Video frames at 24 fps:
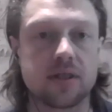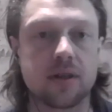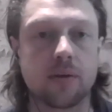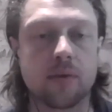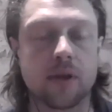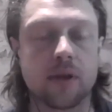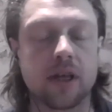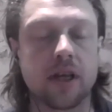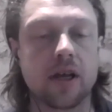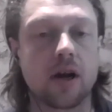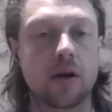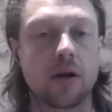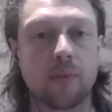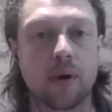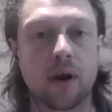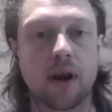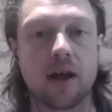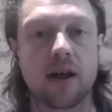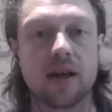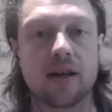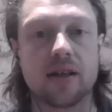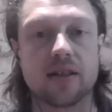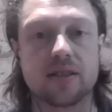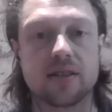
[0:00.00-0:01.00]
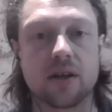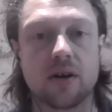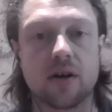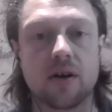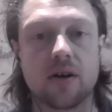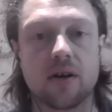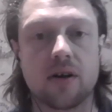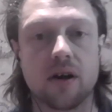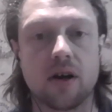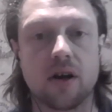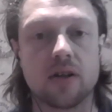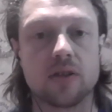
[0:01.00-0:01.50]
the young players
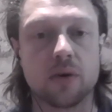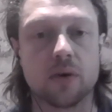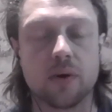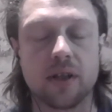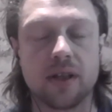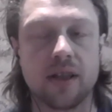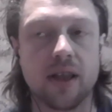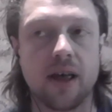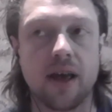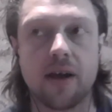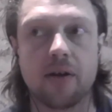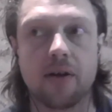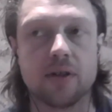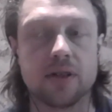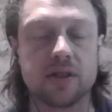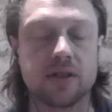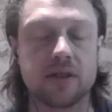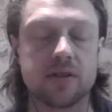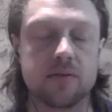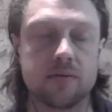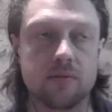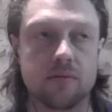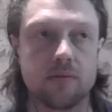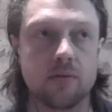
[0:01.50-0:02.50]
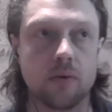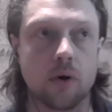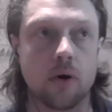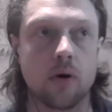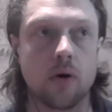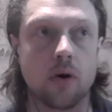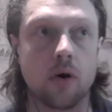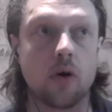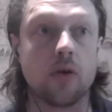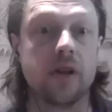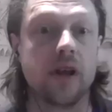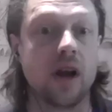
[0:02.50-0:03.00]
are doing there is
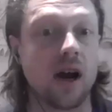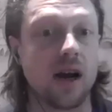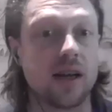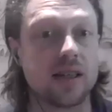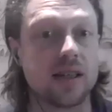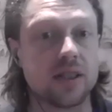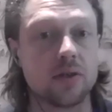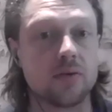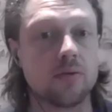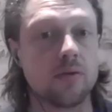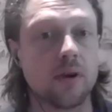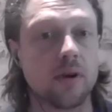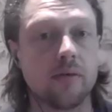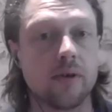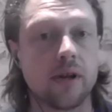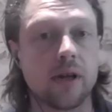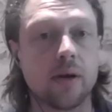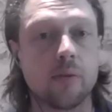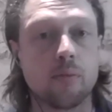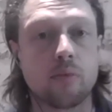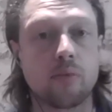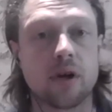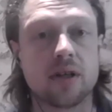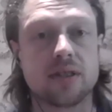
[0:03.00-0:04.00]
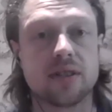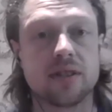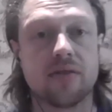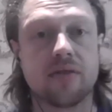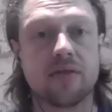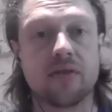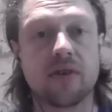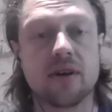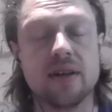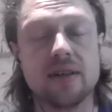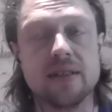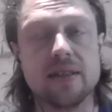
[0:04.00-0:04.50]
on the ice is really, really impressive.
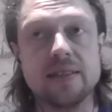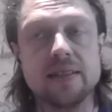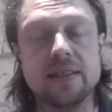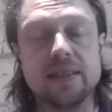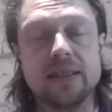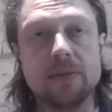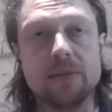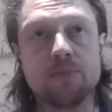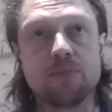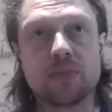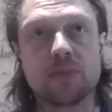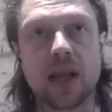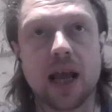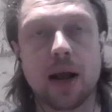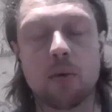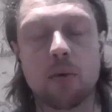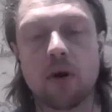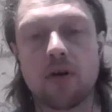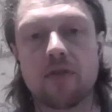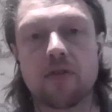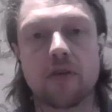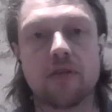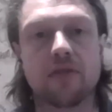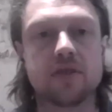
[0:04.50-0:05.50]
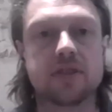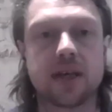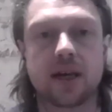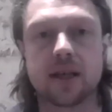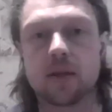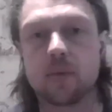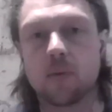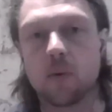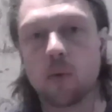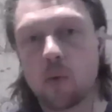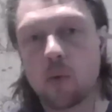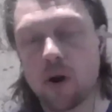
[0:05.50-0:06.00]
However, if you
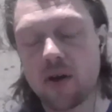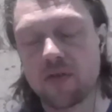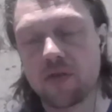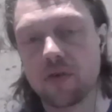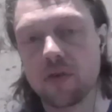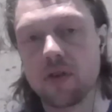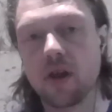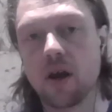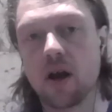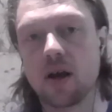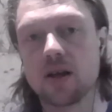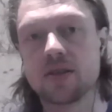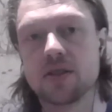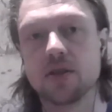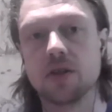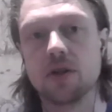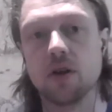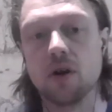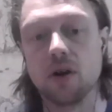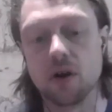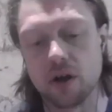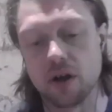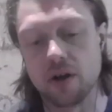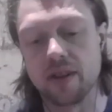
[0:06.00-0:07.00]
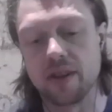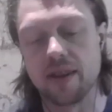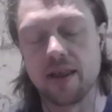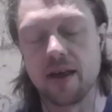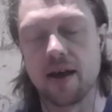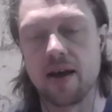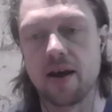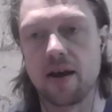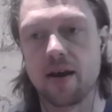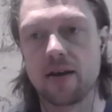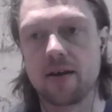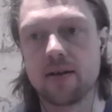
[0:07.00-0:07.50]
take them away from the ice and you look at
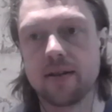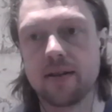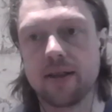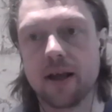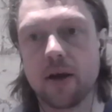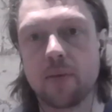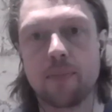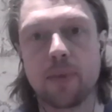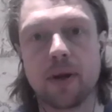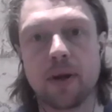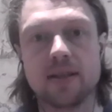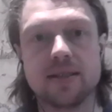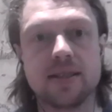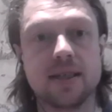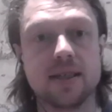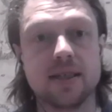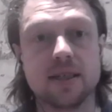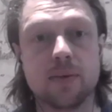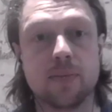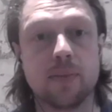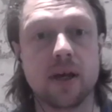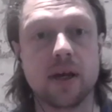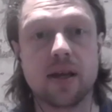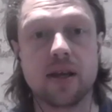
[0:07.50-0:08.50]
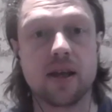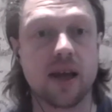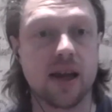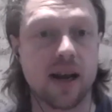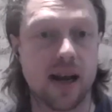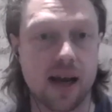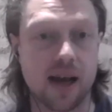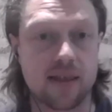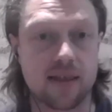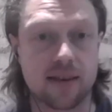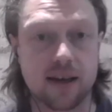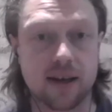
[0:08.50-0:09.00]
their ability to be
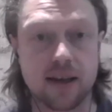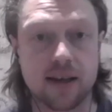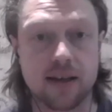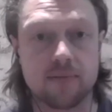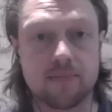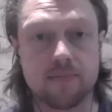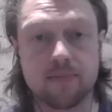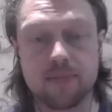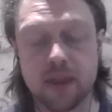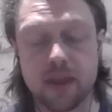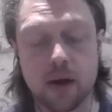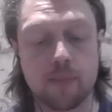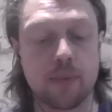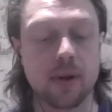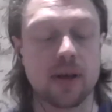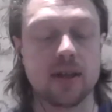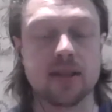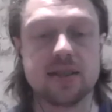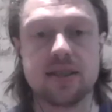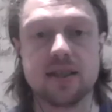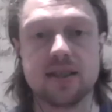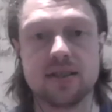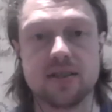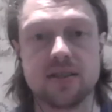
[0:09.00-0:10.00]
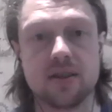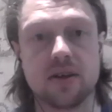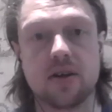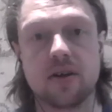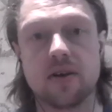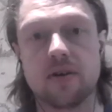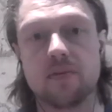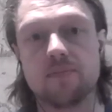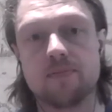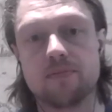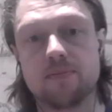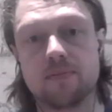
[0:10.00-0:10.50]
an athlete, their ability to